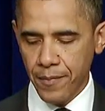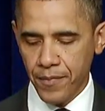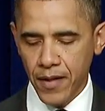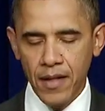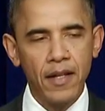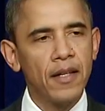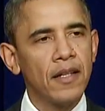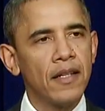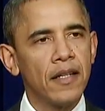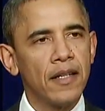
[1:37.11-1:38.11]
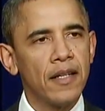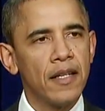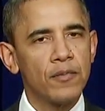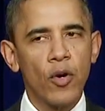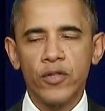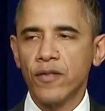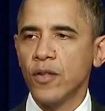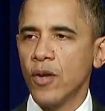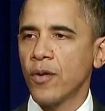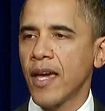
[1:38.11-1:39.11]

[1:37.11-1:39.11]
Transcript: Uh, as most of you know,